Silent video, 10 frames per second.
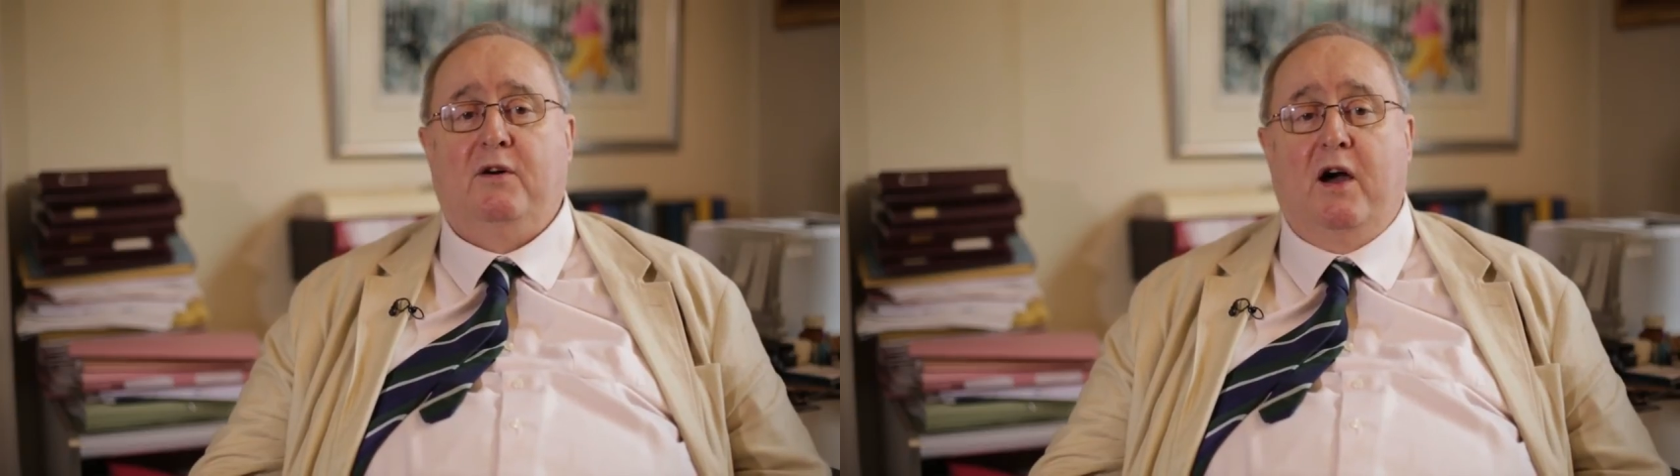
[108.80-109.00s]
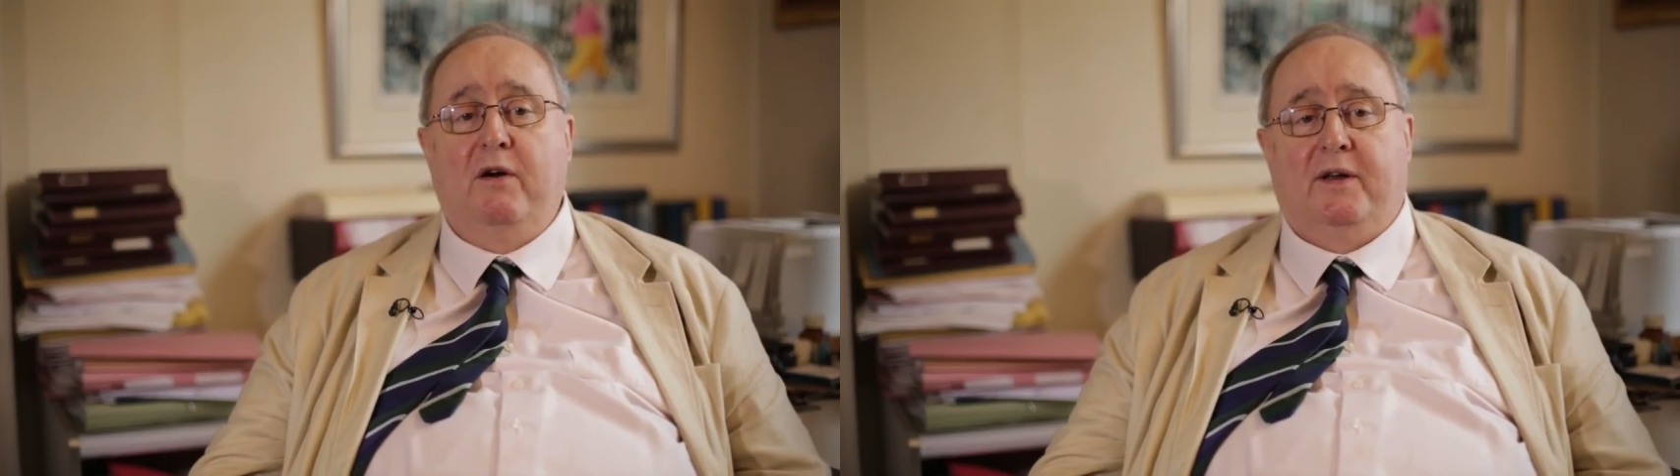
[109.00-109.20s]

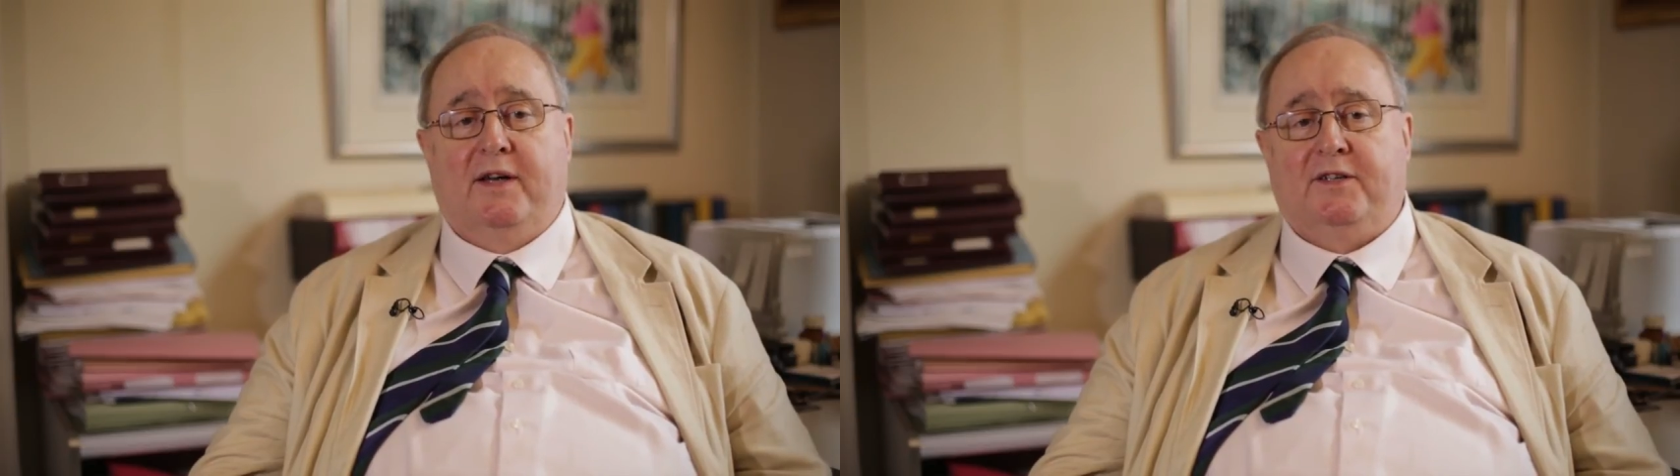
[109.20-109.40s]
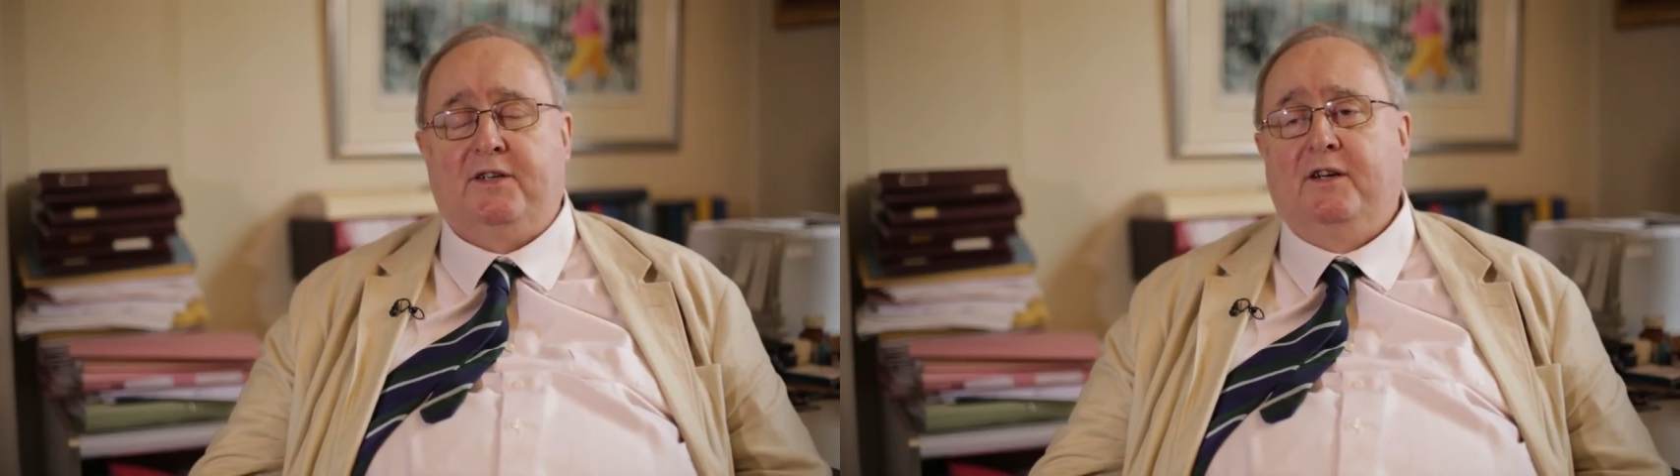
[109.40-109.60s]
Oh
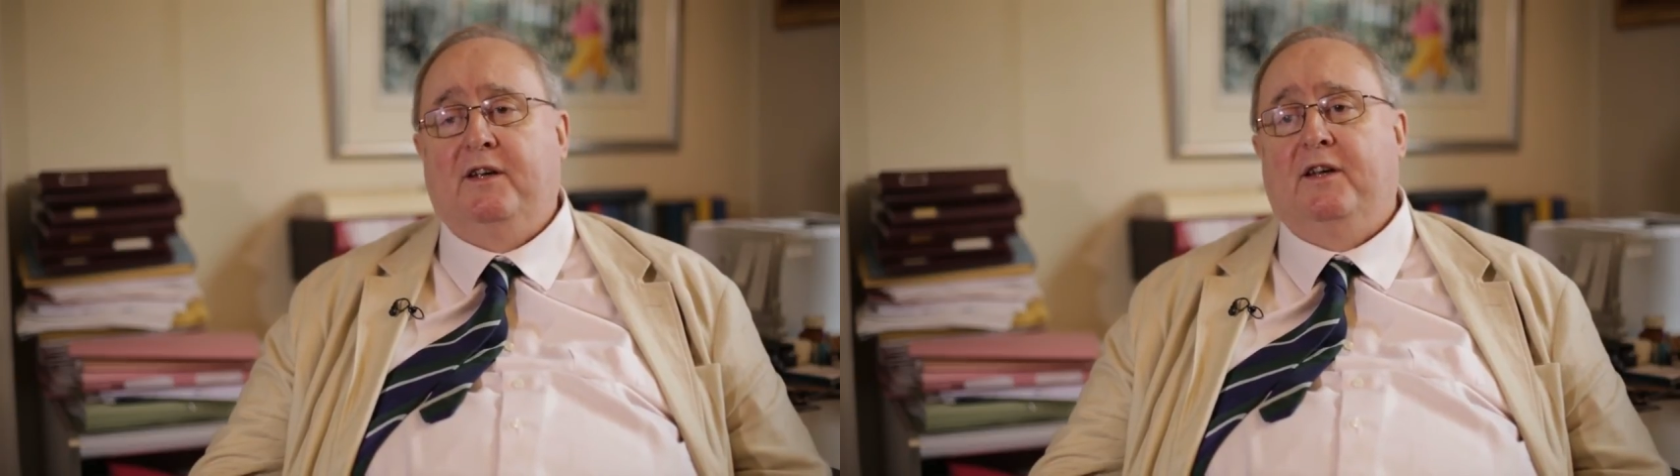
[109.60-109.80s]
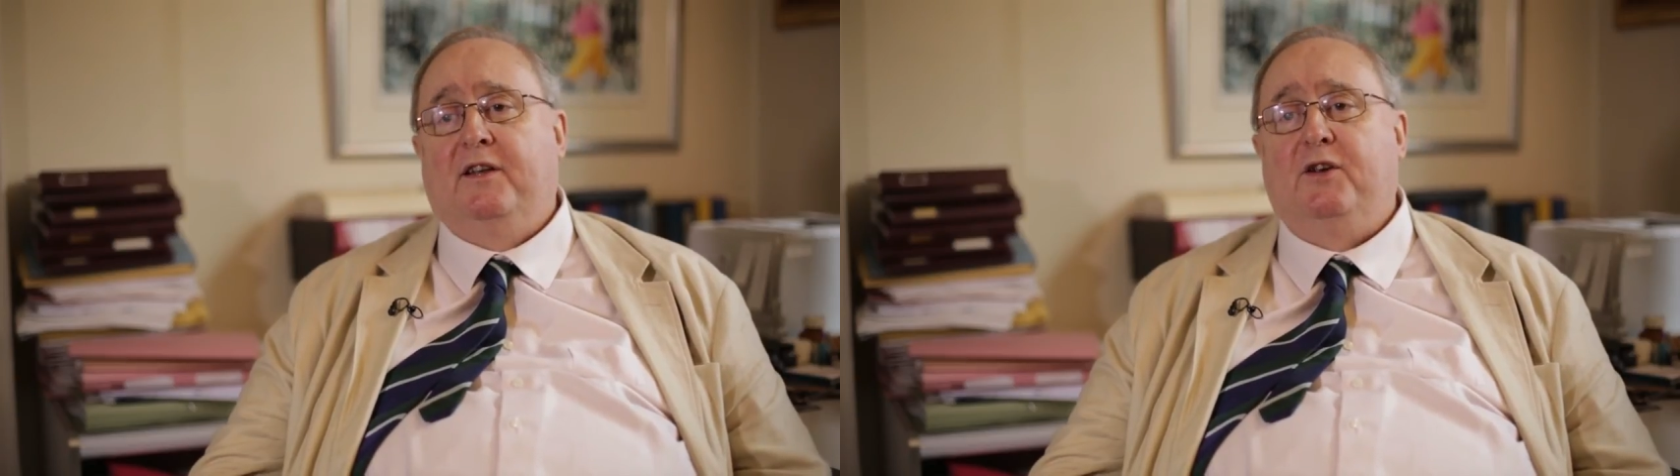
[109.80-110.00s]
yes,
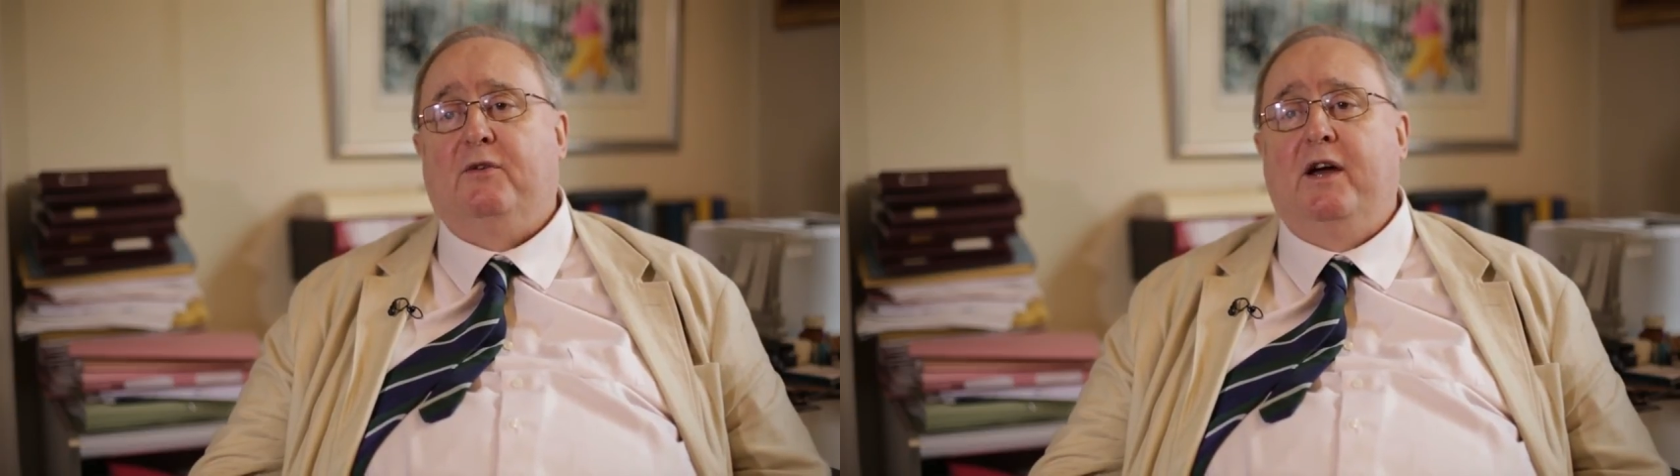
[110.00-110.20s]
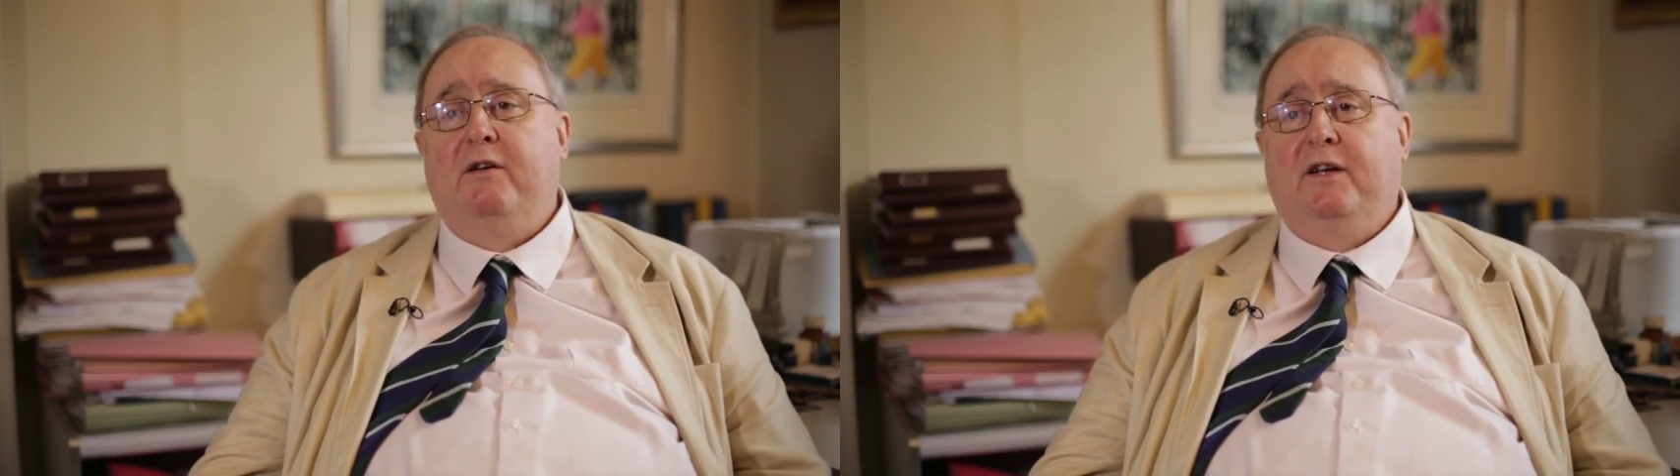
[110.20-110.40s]

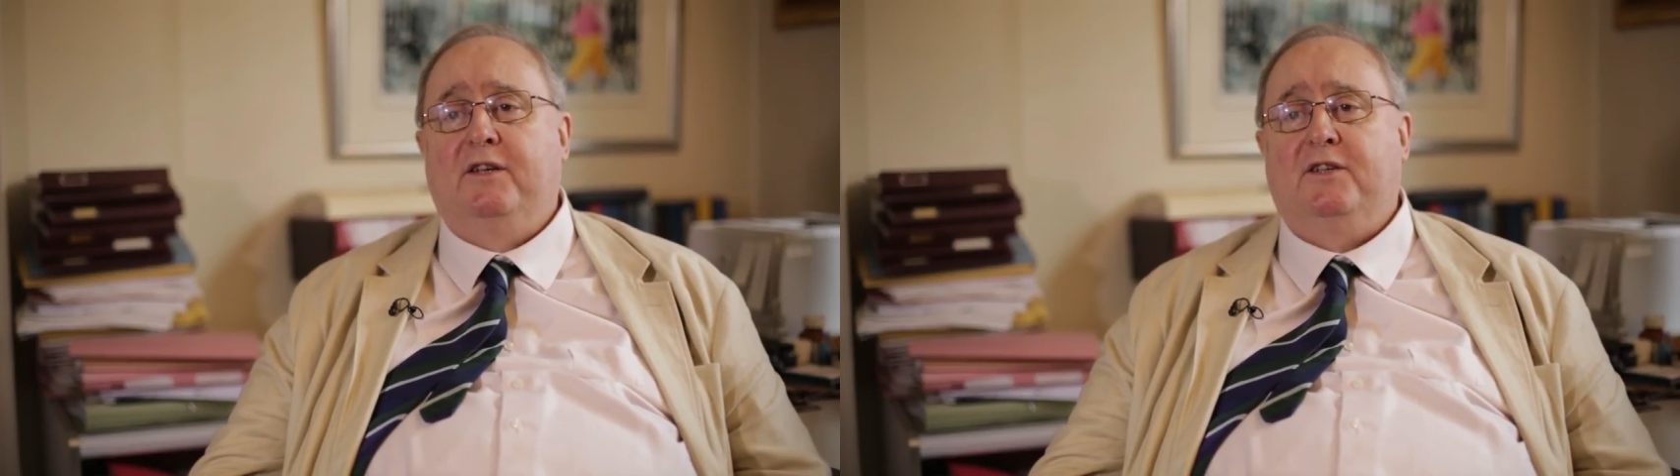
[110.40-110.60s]
you're only